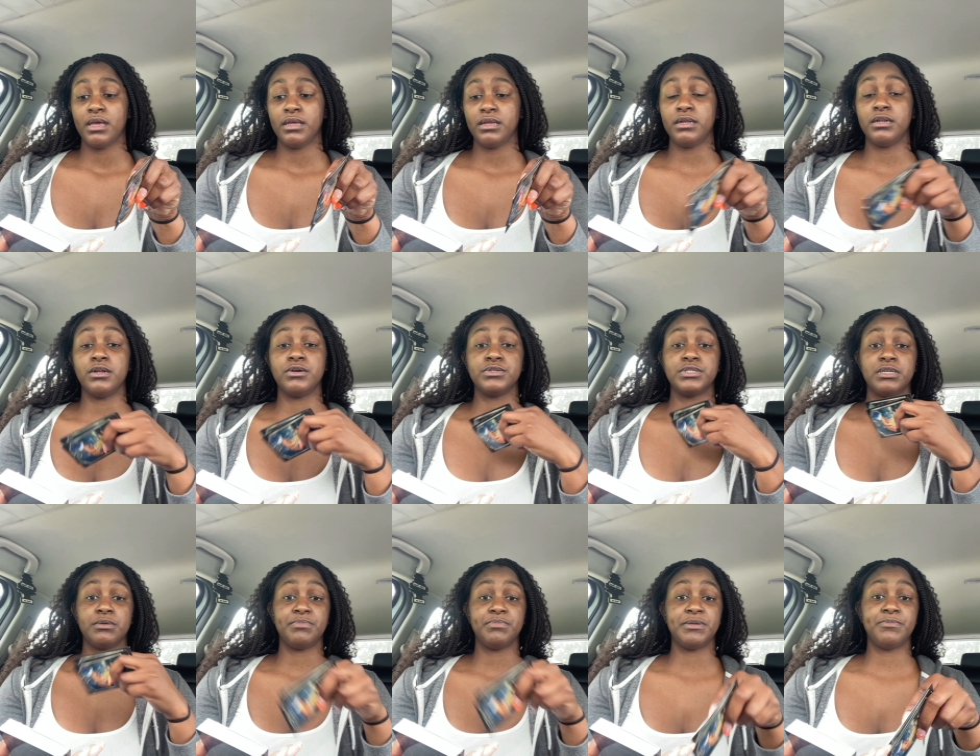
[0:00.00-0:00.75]
you know
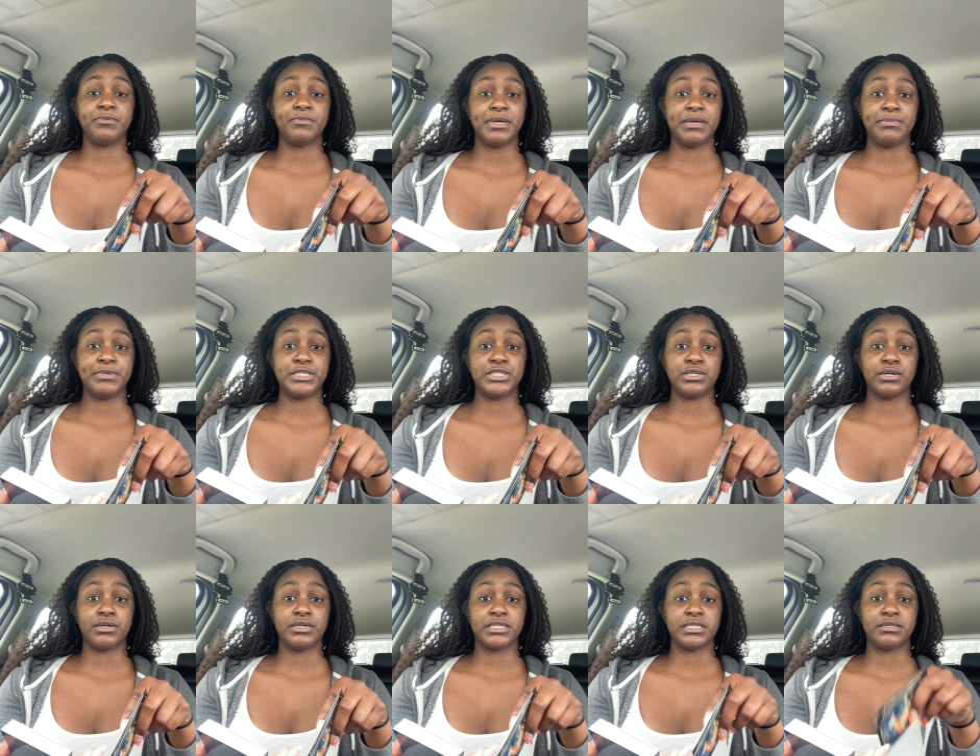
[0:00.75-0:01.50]
some people may be
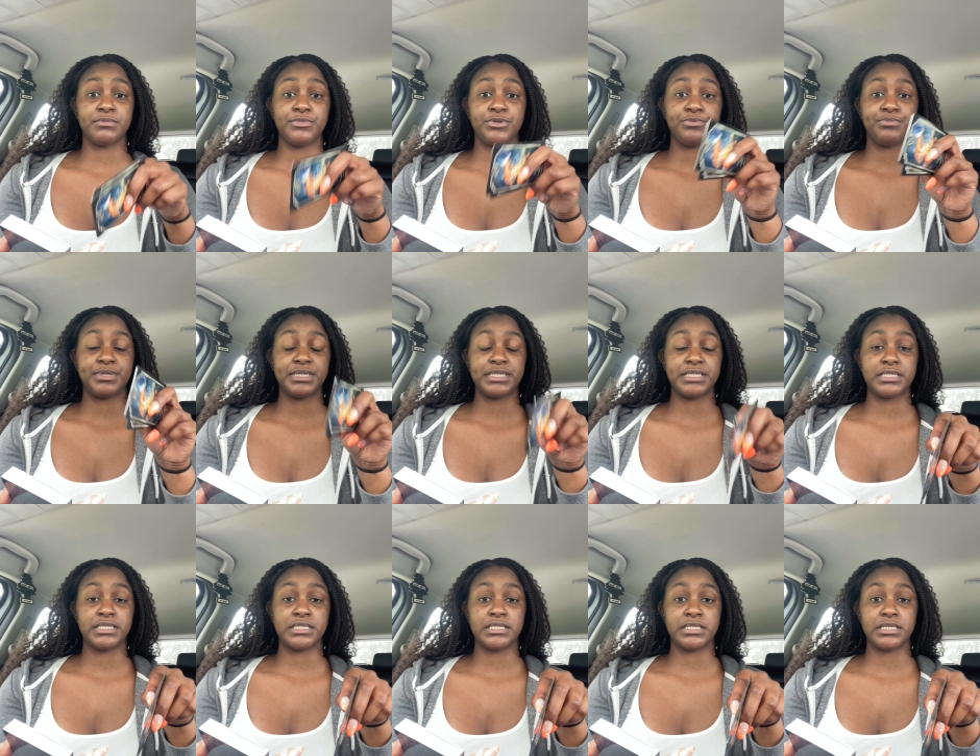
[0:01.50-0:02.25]
starting some new
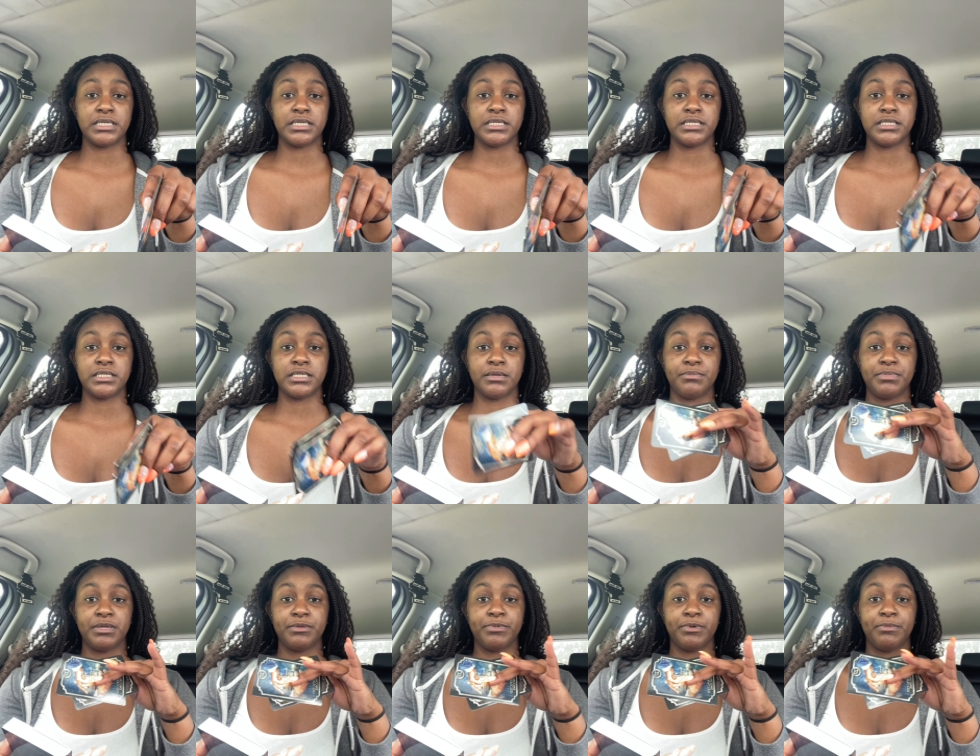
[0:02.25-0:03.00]
businesses some
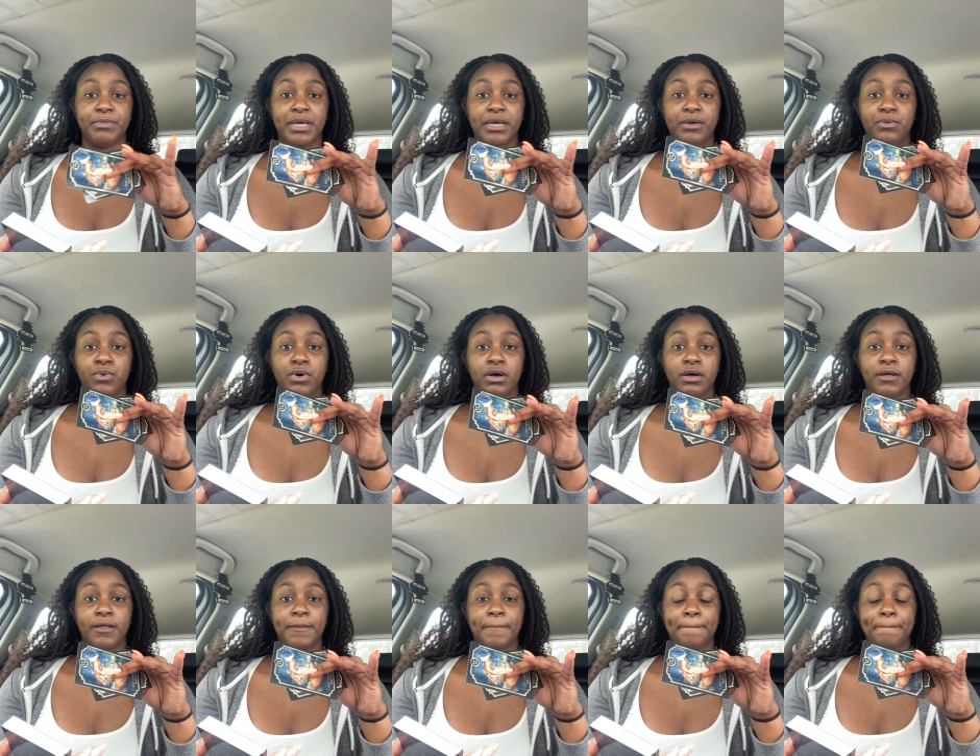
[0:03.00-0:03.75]
people may
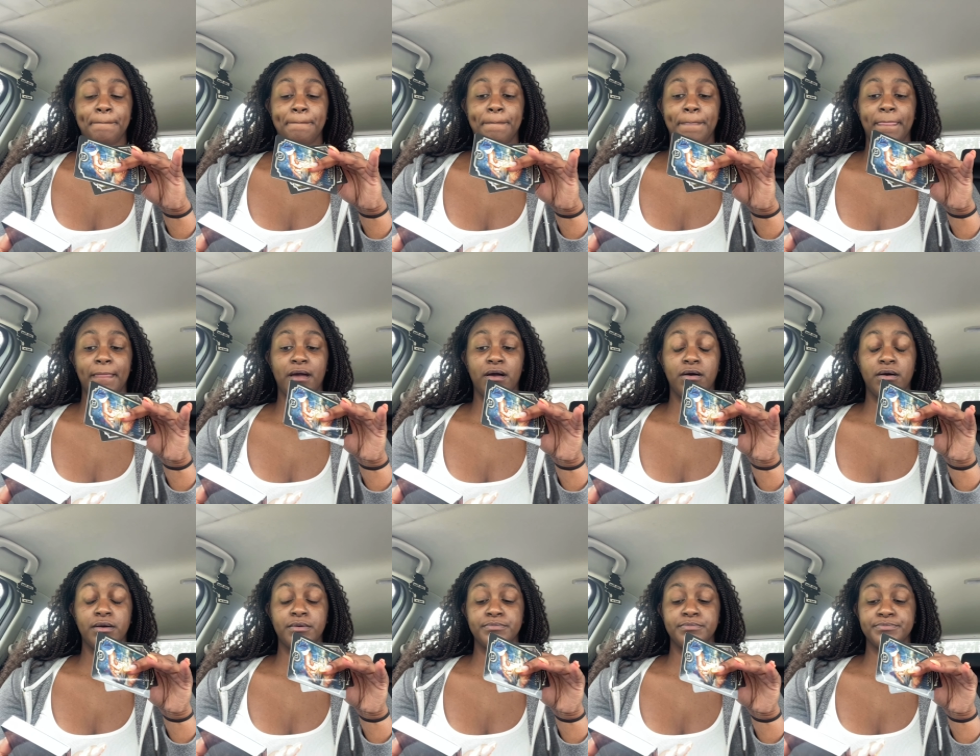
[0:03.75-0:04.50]
want
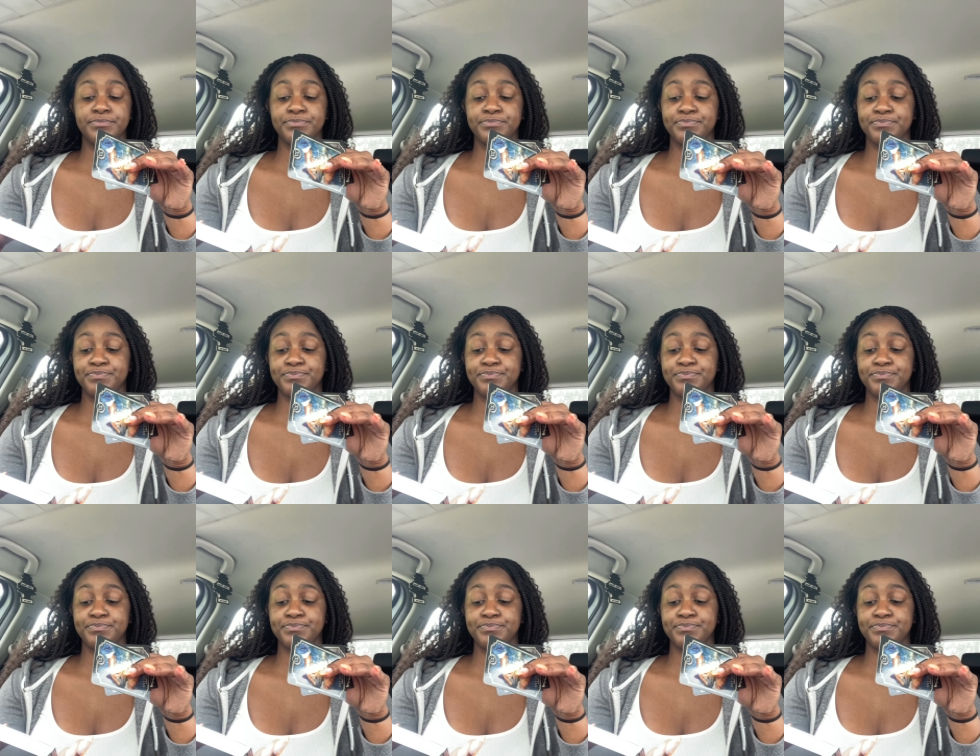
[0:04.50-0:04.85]
um